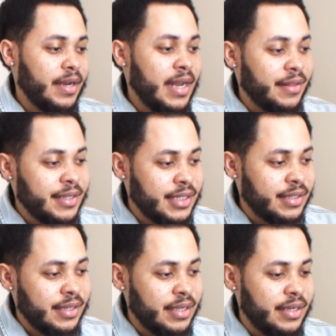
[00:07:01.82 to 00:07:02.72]
now this is
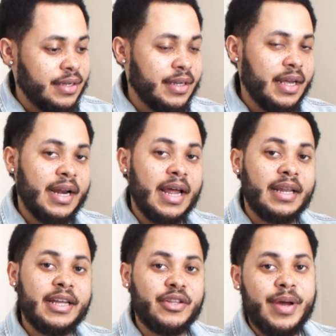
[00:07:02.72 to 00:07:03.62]
looking good and I
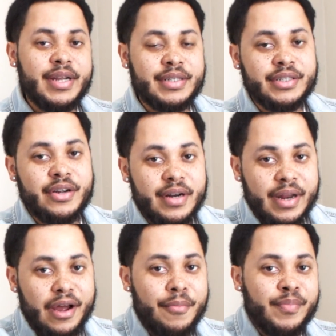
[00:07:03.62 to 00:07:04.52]
like the way this is turning
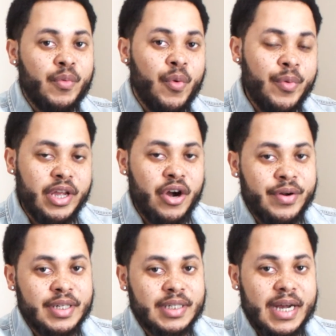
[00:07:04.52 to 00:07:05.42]
out but when we go
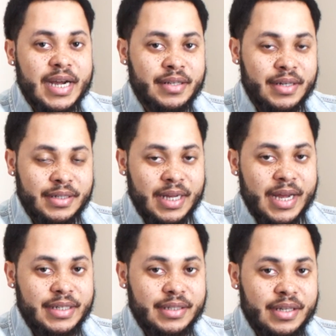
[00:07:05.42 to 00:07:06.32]
inside to
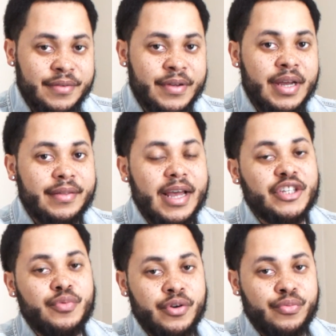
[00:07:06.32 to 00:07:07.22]
design stuff
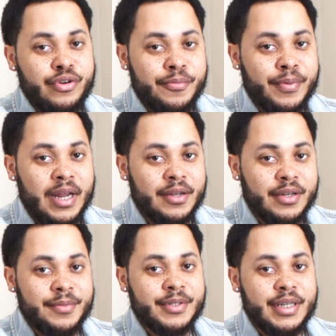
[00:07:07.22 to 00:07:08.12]
that's where the real problem
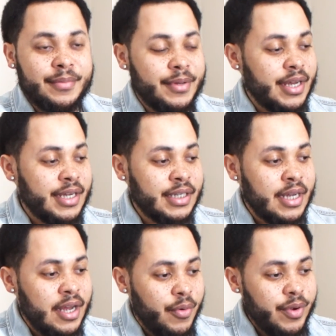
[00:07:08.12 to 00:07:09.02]
comes in because
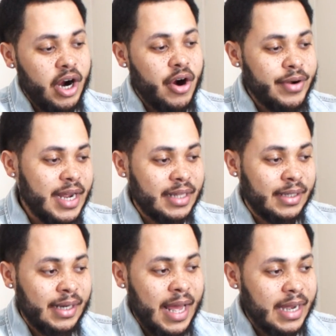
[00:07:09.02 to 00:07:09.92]
we already got
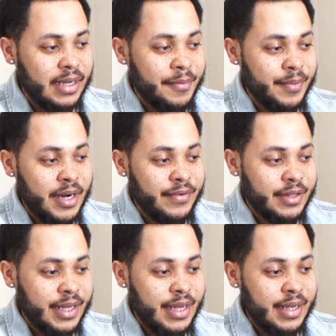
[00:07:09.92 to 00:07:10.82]
the lockup and
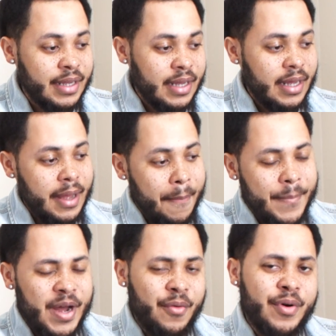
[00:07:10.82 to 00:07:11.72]
everything
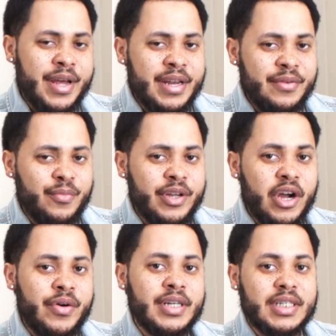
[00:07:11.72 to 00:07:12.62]
but when we
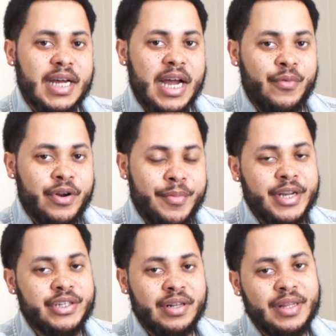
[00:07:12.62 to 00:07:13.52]
go inside, we want to make
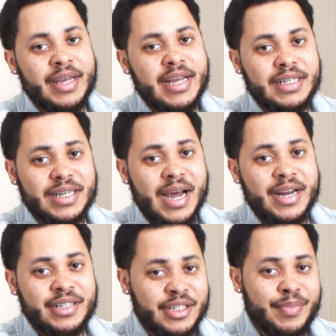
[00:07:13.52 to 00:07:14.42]
sure that the inside
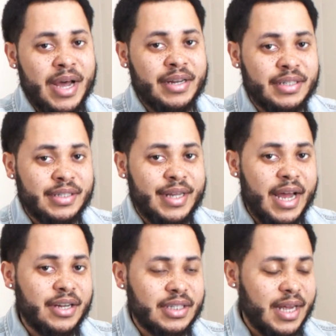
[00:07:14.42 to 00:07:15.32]
is as balanced as the
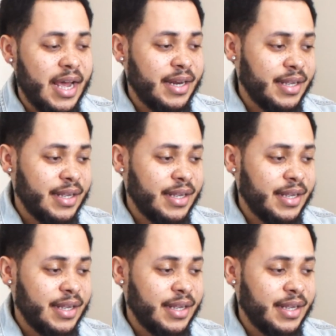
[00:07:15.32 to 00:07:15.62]
outside